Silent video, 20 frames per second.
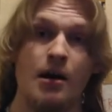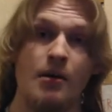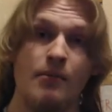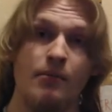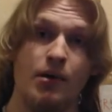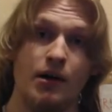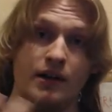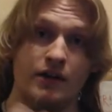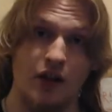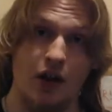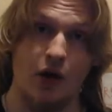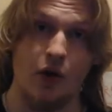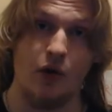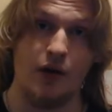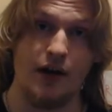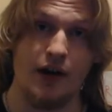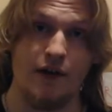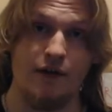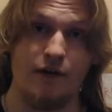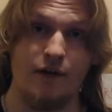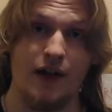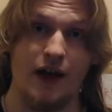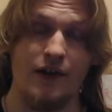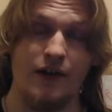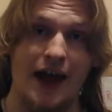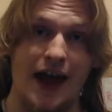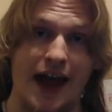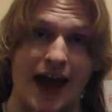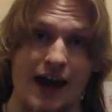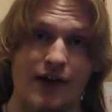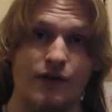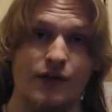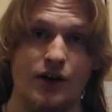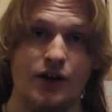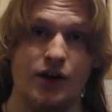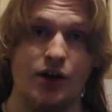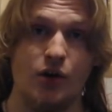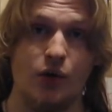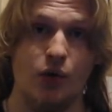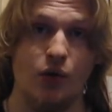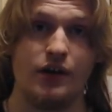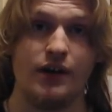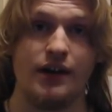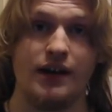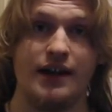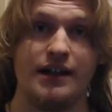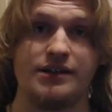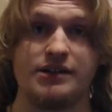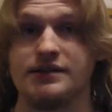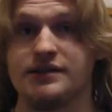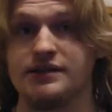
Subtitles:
but it's low enough that the heavier coordination